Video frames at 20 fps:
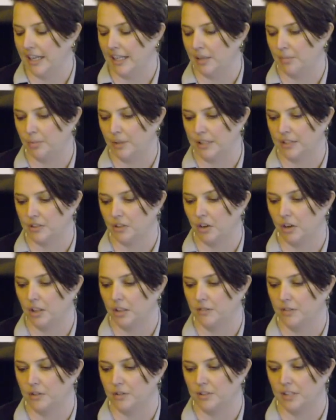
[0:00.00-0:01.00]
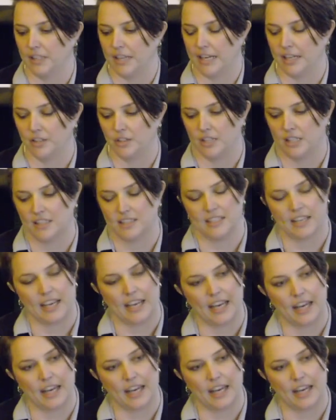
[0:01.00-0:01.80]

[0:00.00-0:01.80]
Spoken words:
and it brings all of those connections